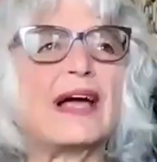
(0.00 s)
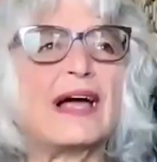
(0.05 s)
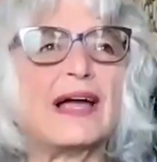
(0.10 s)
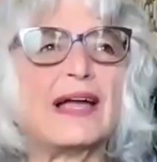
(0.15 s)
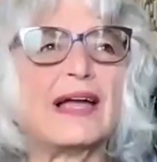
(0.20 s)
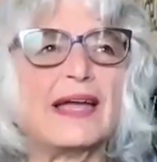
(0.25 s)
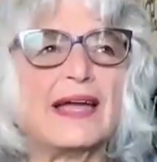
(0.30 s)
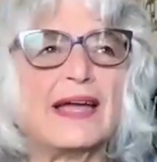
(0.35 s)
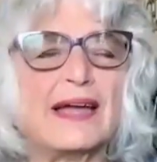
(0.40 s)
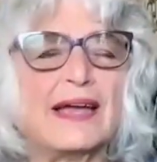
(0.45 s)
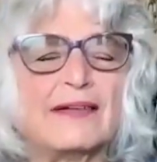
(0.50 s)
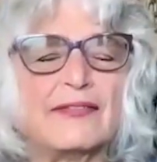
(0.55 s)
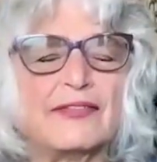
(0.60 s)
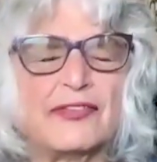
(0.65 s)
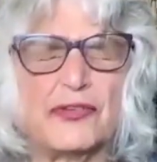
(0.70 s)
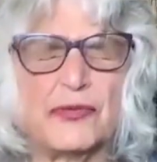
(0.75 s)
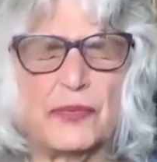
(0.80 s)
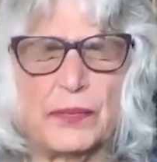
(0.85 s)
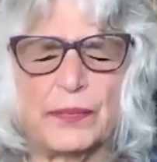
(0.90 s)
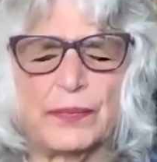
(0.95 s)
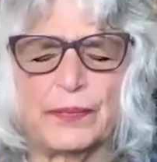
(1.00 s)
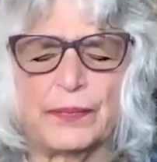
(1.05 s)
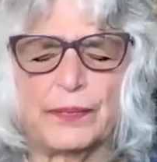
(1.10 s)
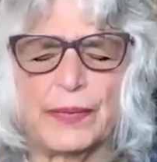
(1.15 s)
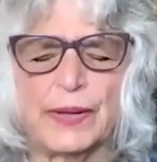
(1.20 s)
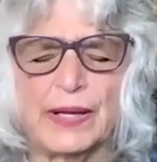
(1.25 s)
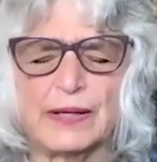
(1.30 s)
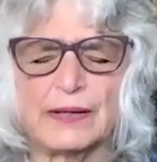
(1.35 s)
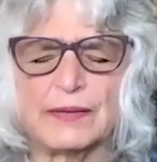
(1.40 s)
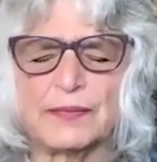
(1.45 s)
I have
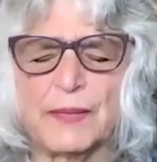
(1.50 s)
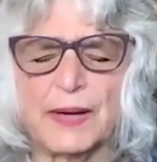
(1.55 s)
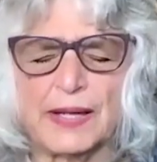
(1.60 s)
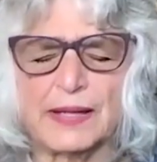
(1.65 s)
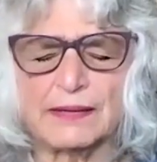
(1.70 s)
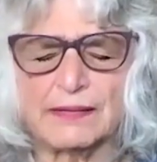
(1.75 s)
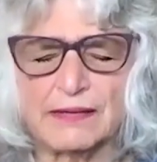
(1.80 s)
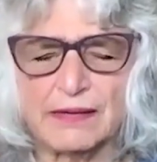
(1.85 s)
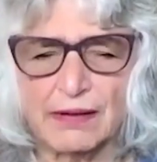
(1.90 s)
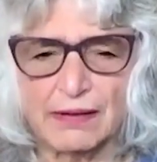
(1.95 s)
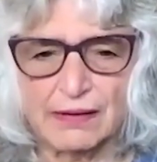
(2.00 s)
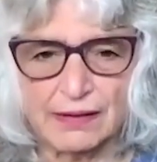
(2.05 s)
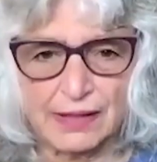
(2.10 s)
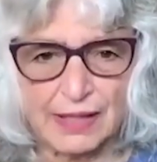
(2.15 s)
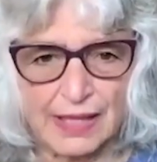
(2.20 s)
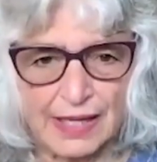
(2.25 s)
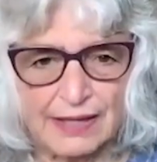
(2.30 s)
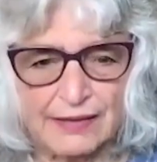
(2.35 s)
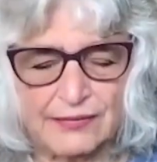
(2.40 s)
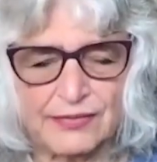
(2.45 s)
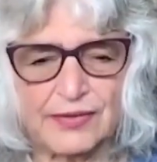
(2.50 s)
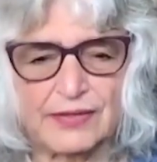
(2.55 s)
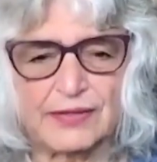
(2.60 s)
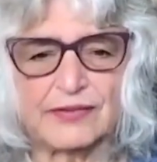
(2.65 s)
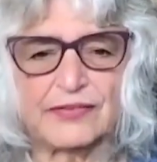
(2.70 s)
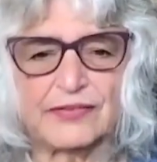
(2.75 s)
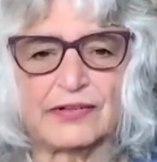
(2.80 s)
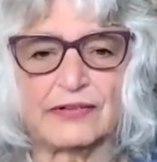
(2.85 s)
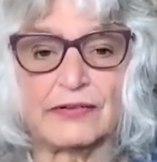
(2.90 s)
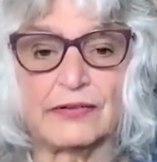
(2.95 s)
spent my adult life in a
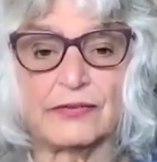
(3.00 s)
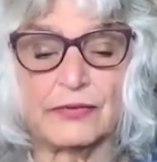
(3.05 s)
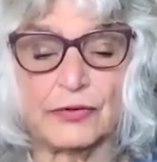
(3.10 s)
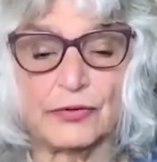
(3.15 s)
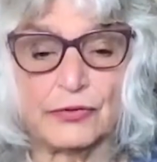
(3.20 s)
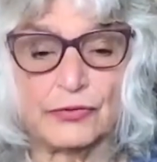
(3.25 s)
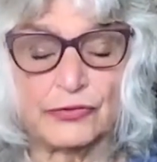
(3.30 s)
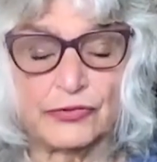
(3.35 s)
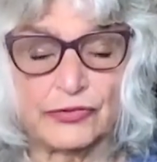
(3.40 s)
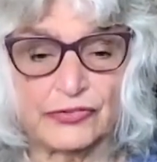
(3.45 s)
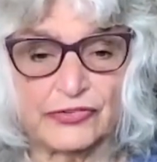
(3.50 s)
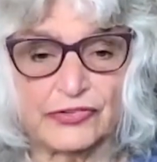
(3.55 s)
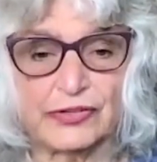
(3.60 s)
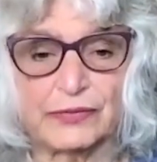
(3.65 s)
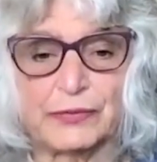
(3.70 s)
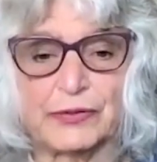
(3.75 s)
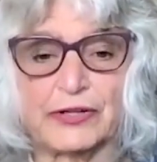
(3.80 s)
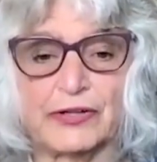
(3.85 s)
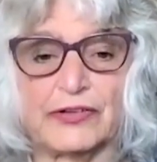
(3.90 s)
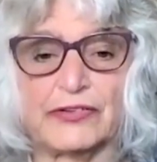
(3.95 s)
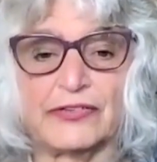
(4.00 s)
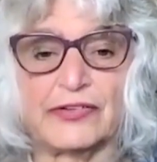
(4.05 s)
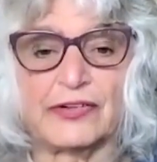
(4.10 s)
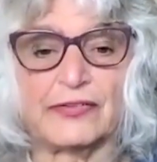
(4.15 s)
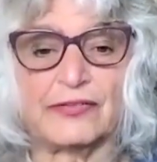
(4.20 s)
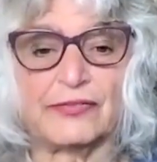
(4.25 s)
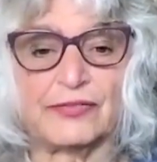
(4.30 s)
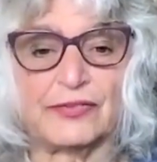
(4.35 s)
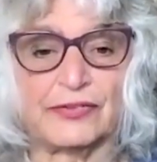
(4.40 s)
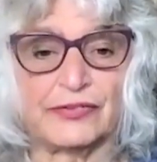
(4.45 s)
sense of urgency because
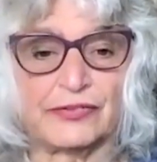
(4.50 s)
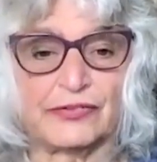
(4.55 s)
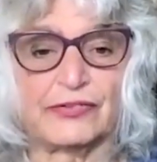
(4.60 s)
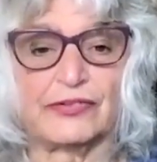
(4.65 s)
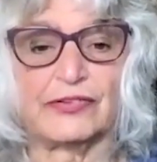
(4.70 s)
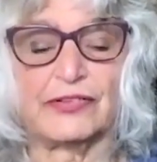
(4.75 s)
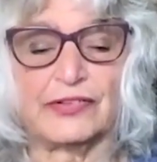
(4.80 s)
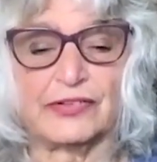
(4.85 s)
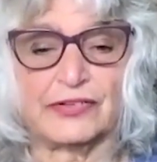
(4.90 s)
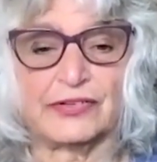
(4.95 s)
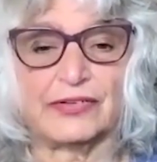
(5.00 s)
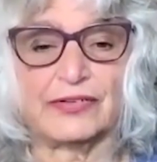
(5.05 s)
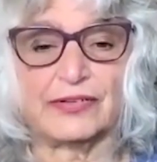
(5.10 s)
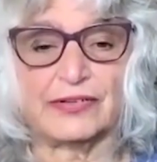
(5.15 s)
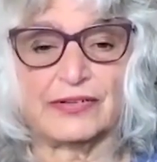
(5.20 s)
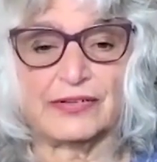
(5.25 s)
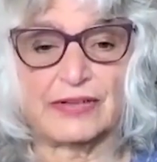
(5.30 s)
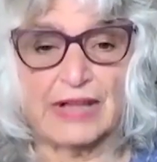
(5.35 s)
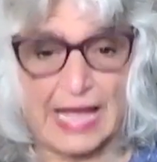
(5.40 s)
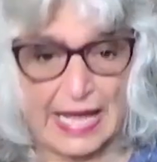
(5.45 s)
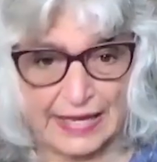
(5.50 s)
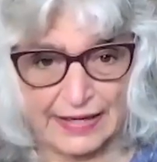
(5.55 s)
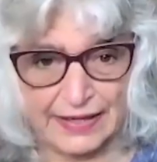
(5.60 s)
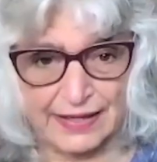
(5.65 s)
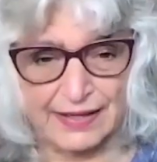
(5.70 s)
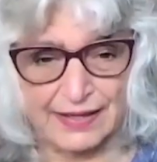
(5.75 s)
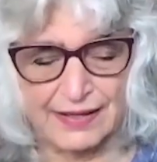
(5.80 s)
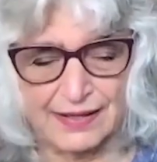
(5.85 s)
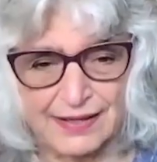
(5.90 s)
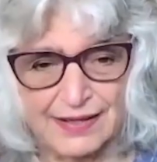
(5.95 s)
I've listened to the
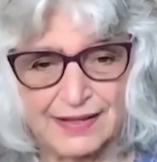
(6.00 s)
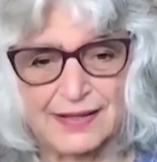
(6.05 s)
data,